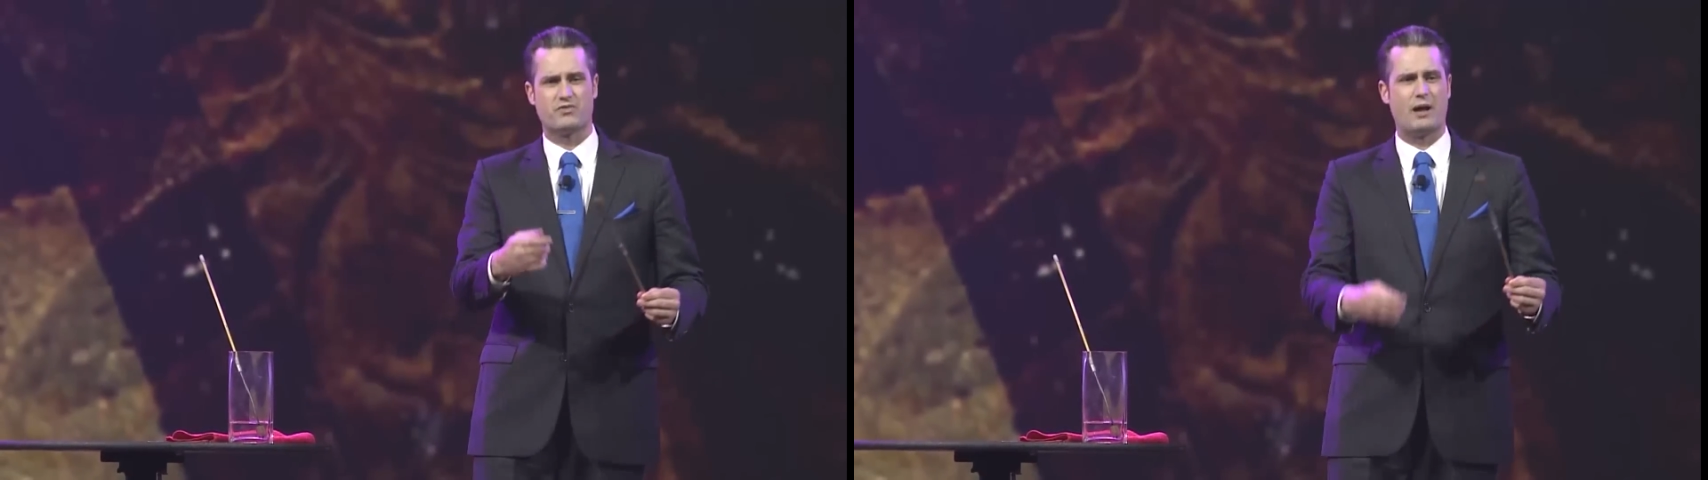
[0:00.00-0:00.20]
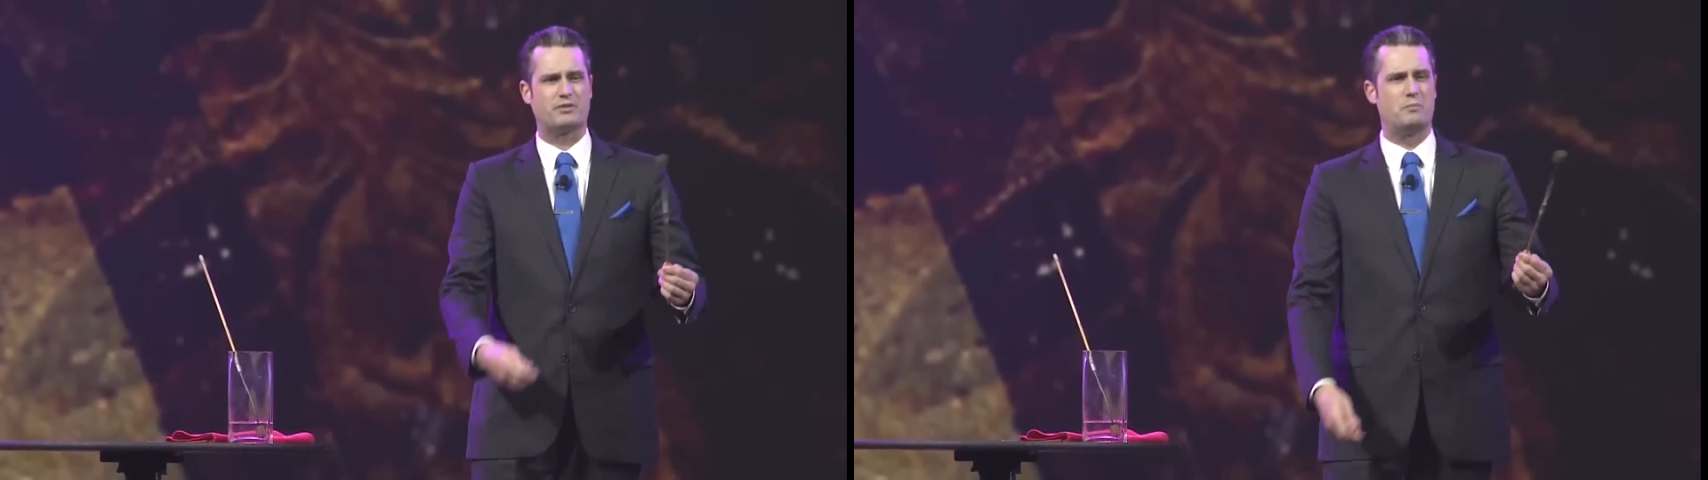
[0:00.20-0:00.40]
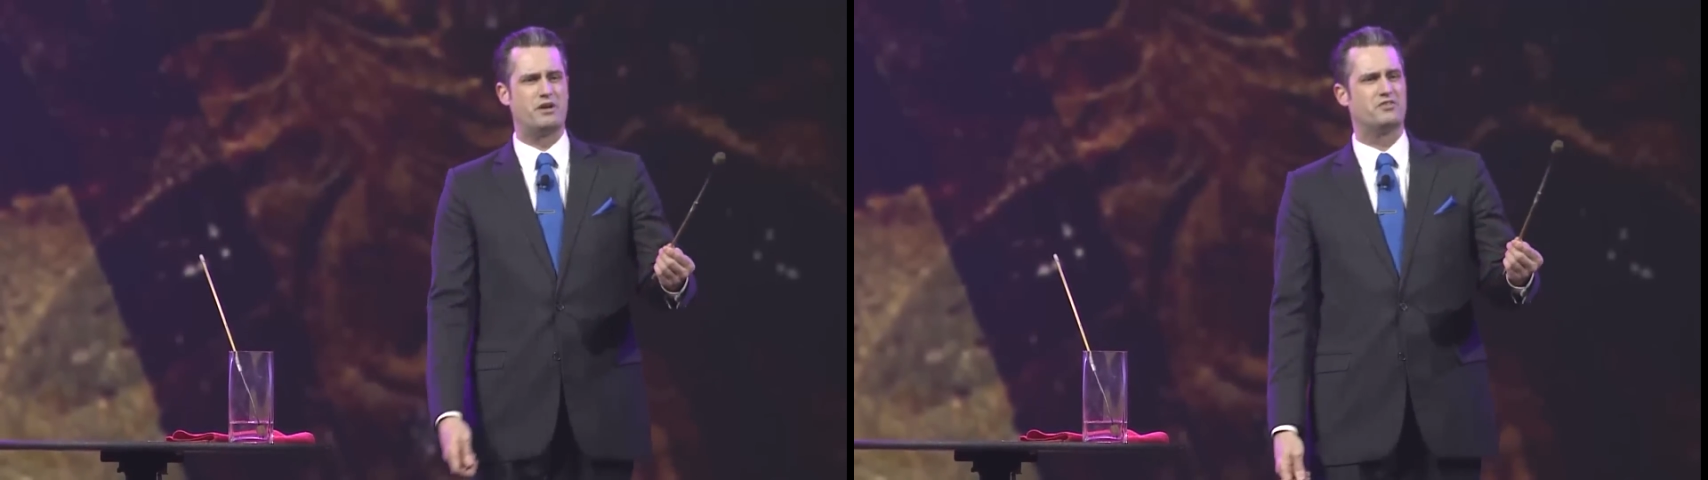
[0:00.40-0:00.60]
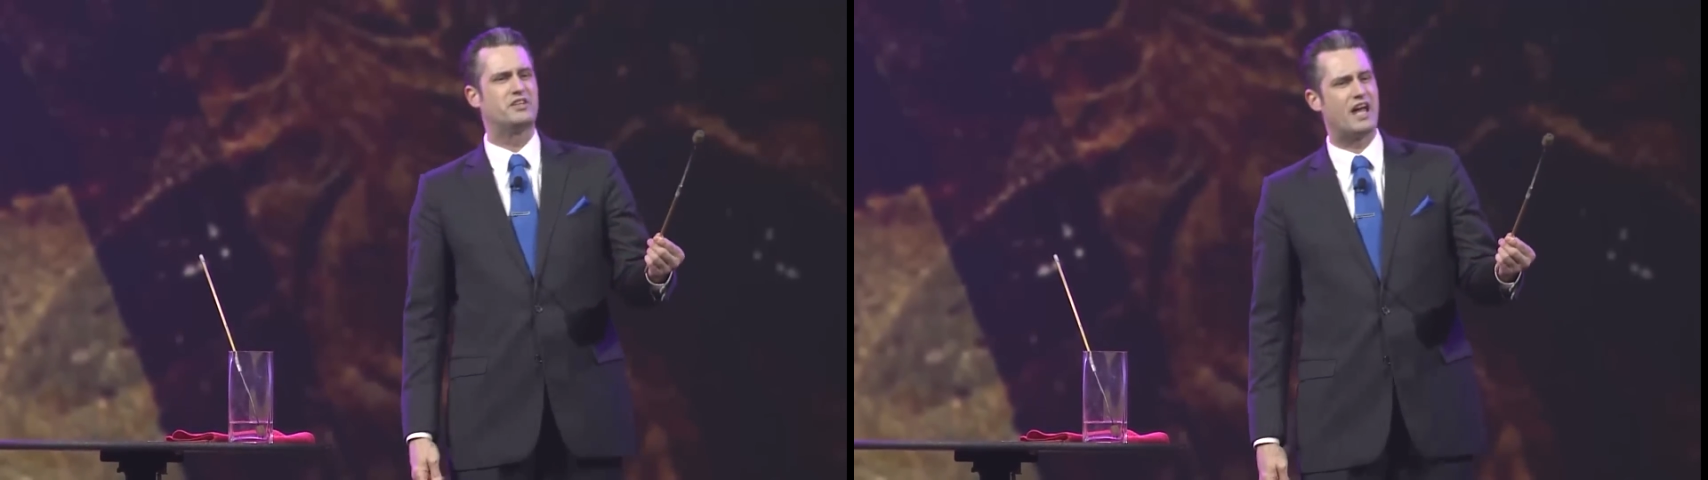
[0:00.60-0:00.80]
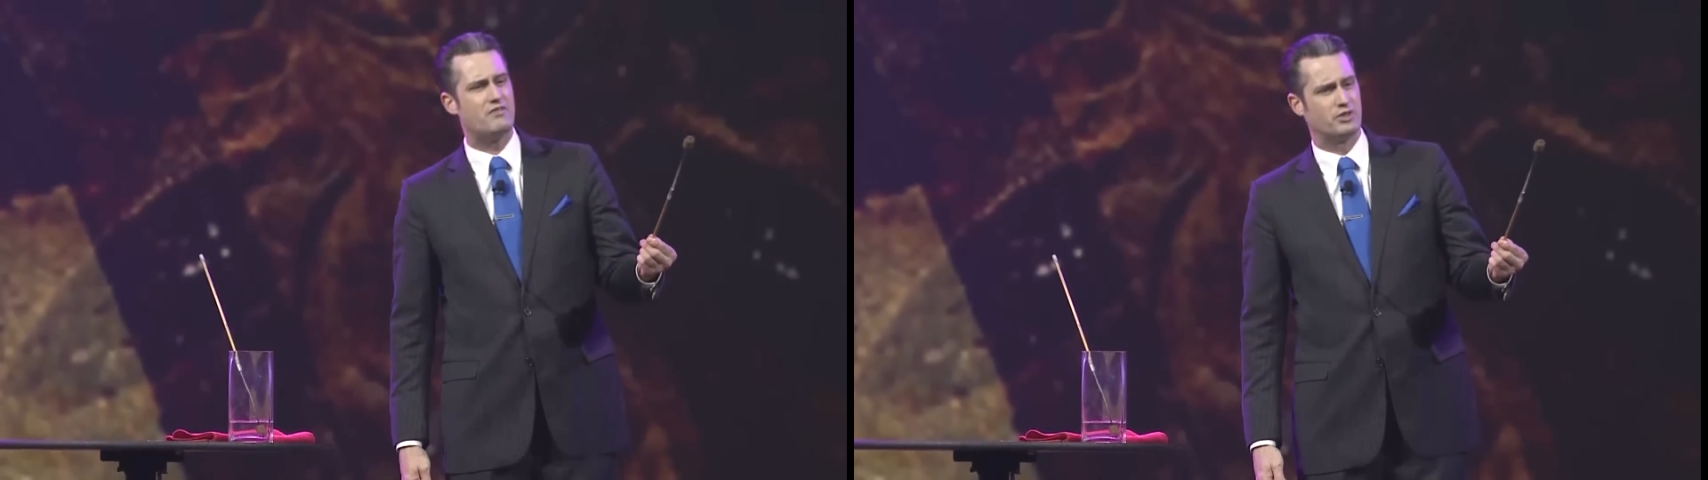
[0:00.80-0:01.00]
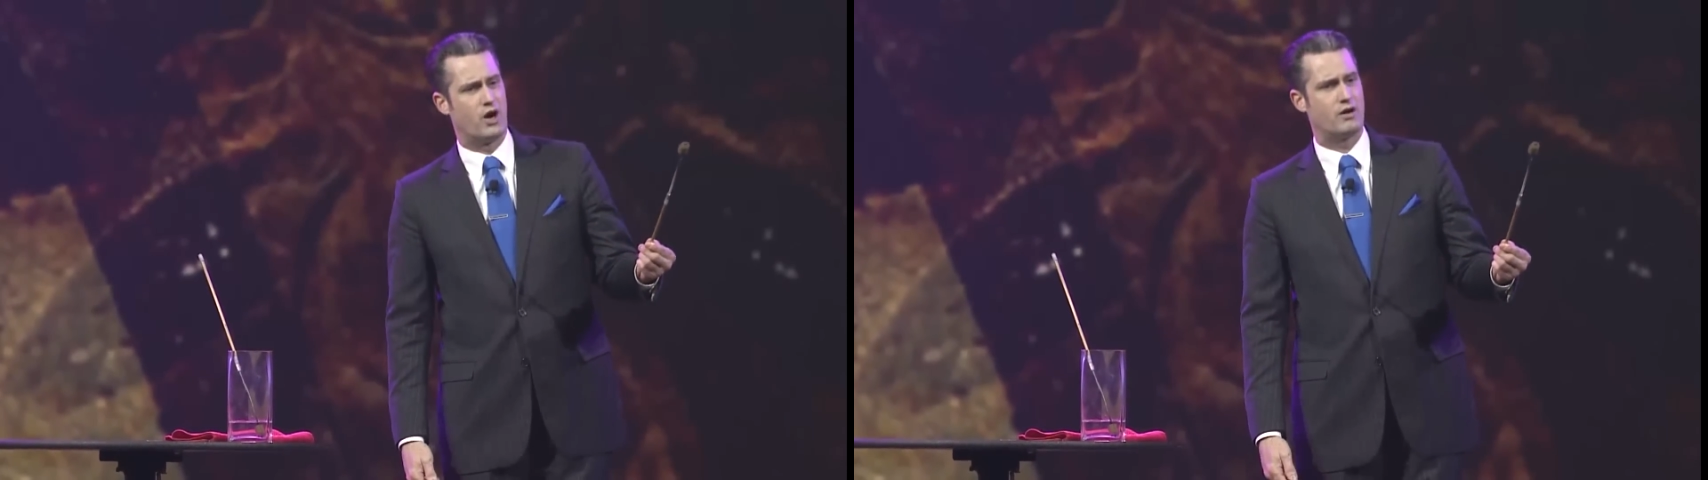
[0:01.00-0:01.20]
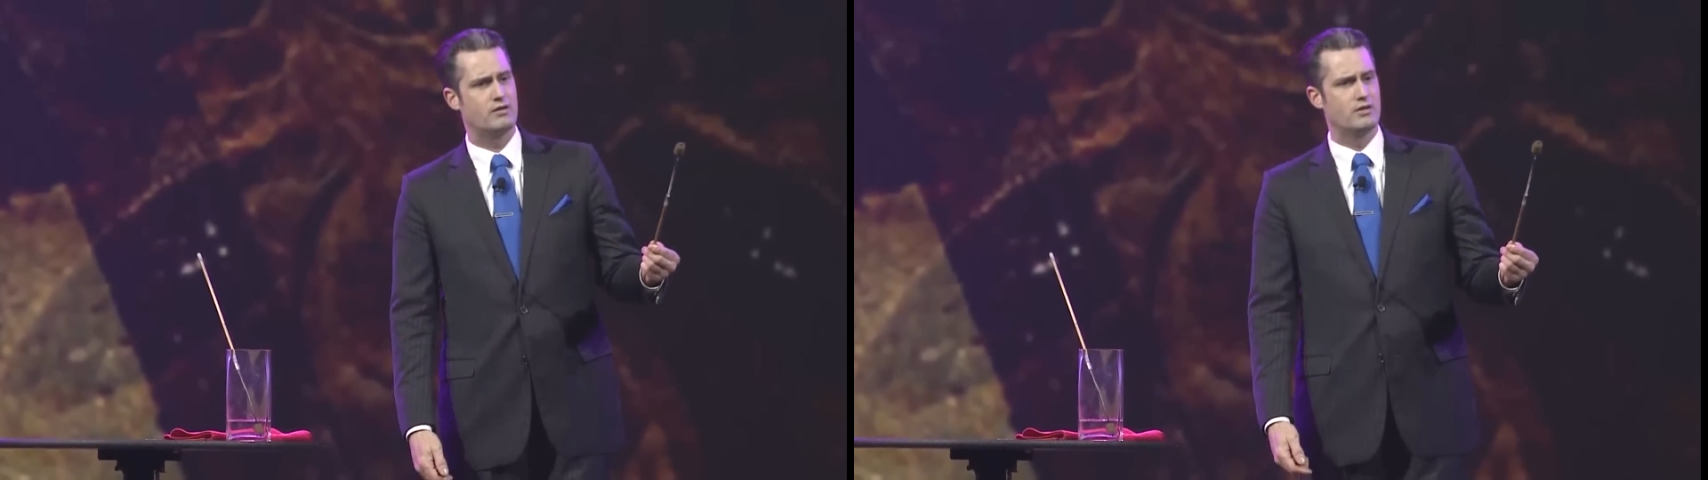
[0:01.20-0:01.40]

wrapped in a bit of Kevlar,